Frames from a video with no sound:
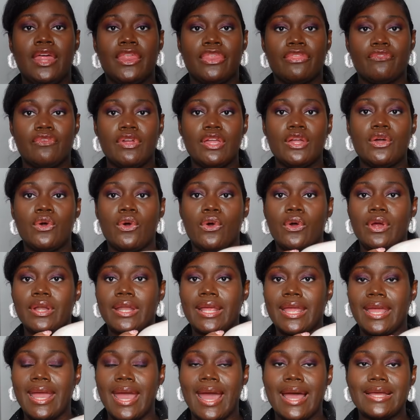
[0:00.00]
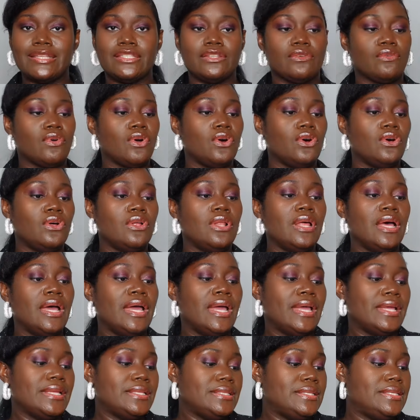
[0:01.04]
3-quart casserole
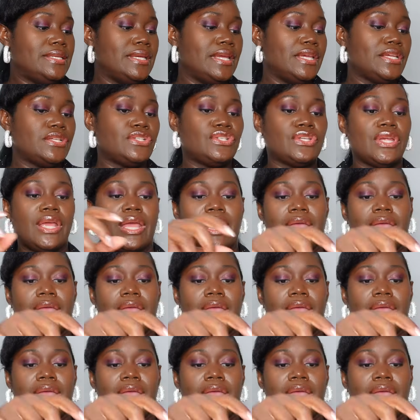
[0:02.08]
dish.